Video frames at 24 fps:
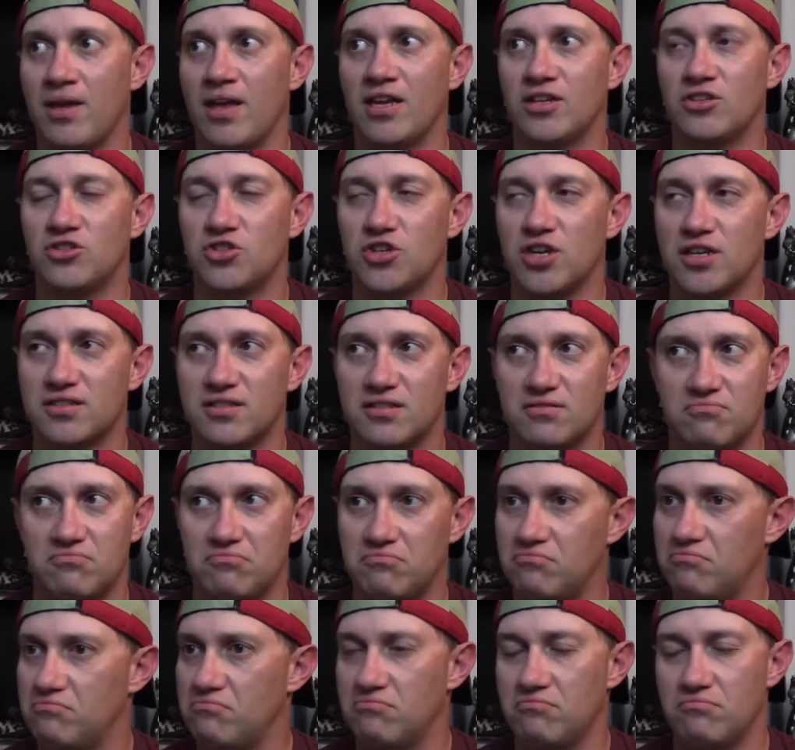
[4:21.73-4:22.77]
It just,
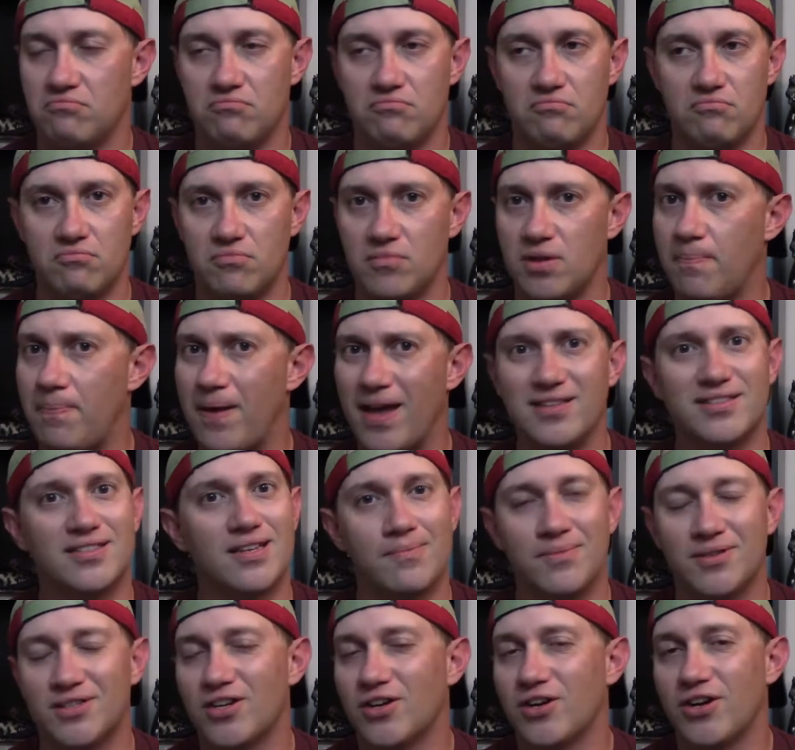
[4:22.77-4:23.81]
the Pet
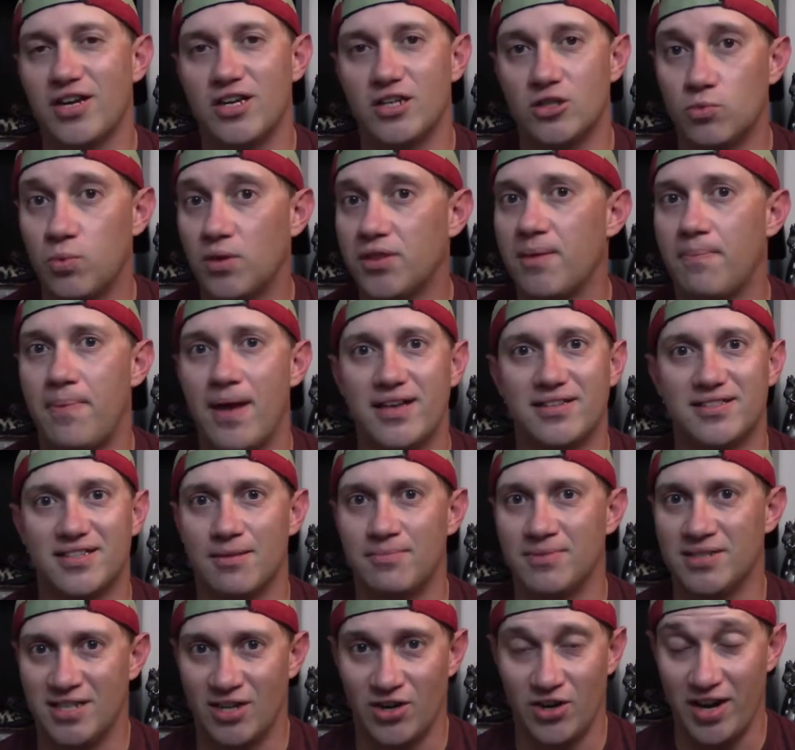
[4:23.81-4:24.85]
Sematary is what the Pet
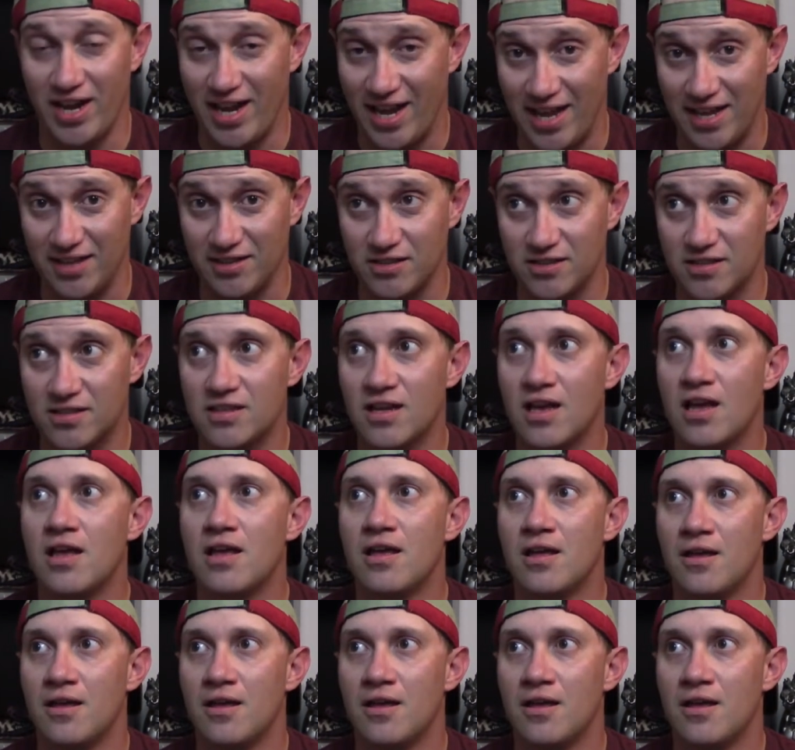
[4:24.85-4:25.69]
Sematary is.